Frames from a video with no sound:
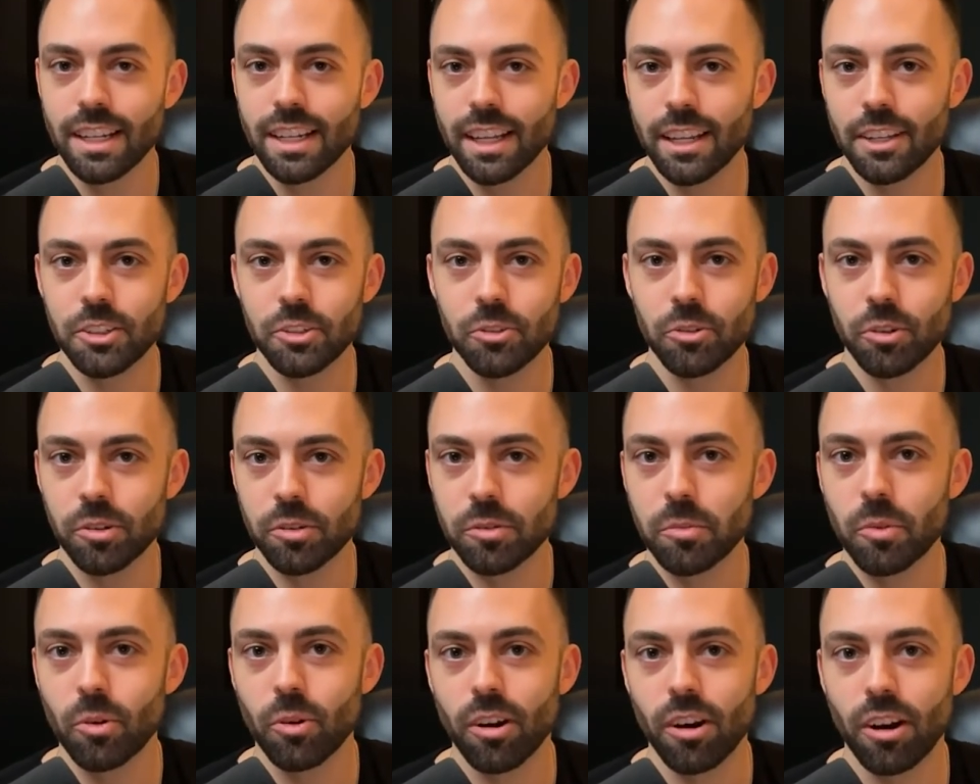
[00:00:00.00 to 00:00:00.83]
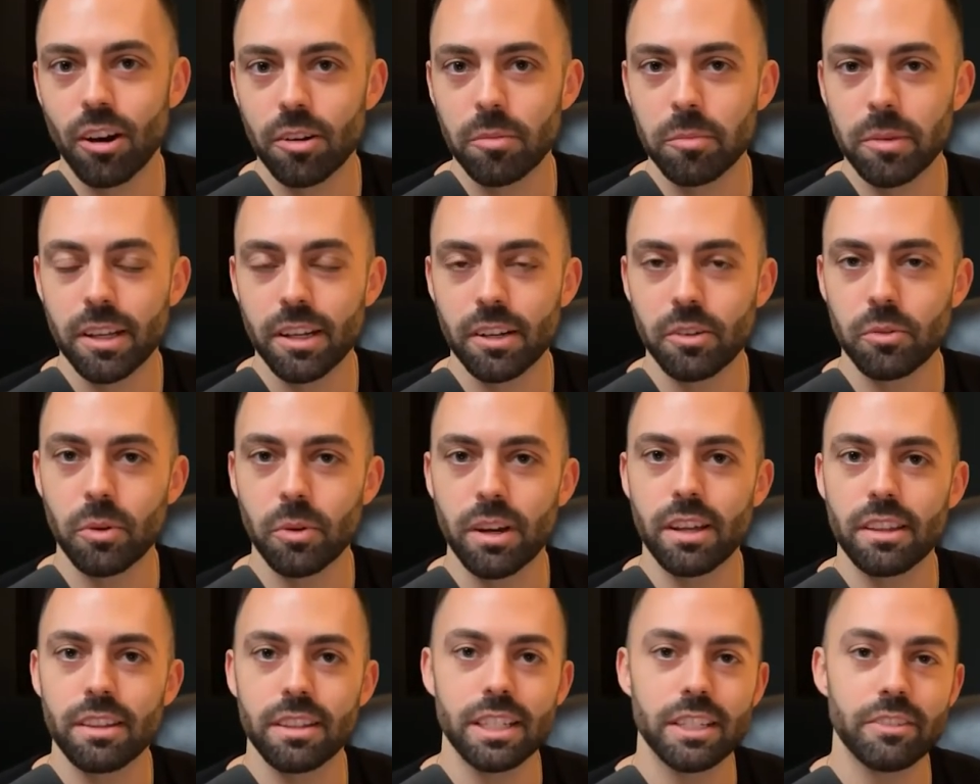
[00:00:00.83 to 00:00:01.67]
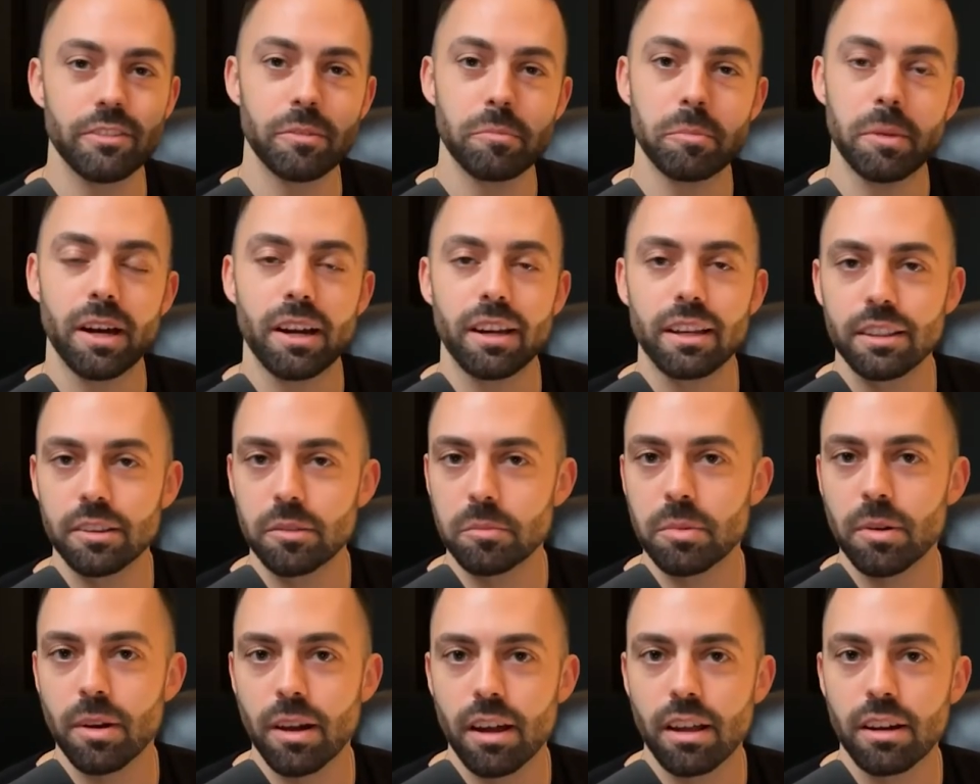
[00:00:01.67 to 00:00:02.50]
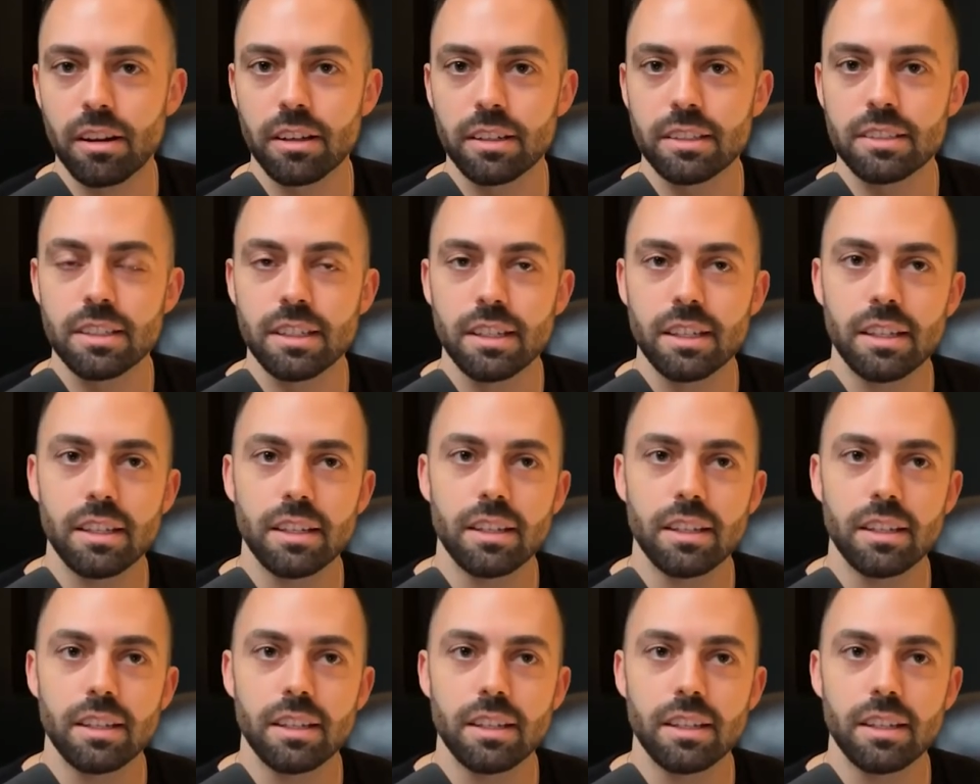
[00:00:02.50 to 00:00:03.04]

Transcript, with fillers: and do it in a more automated way than even buying the product.